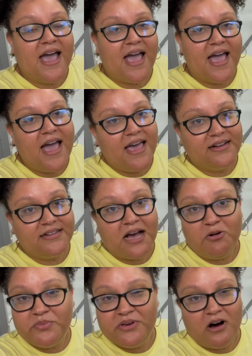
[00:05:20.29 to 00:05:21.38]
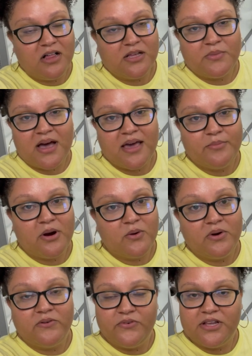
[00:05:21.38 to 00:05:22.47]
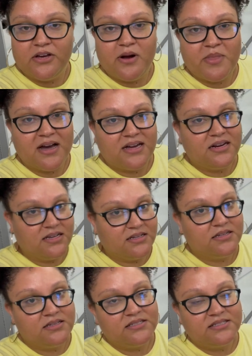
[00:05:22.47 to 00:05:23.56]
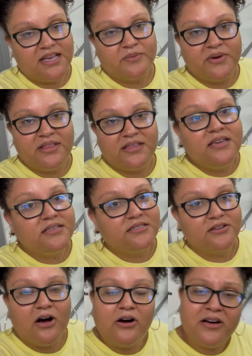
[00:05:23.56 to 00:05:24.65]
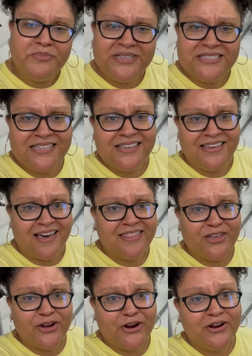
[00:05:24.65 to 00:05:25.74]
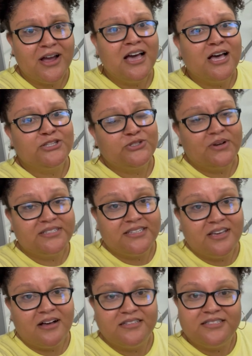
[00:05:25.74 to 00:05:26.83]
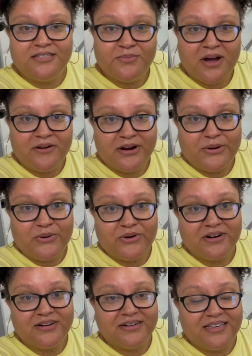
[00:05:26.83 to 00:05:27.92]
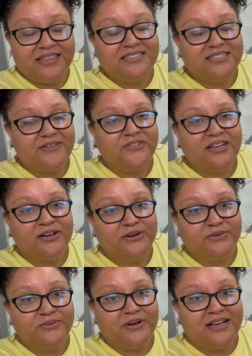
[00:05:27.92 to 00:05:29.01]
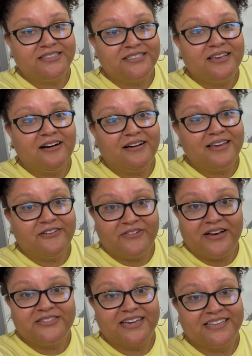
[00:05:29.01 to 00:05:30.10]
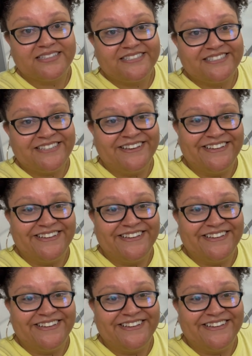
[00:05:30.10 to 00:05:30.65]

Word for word: and that will be all of my part one video. I'm not gonna segment these, it's all gonna be together. So I'll see y'all tomorrow, or in the same video. I'll see y'all in five seconds.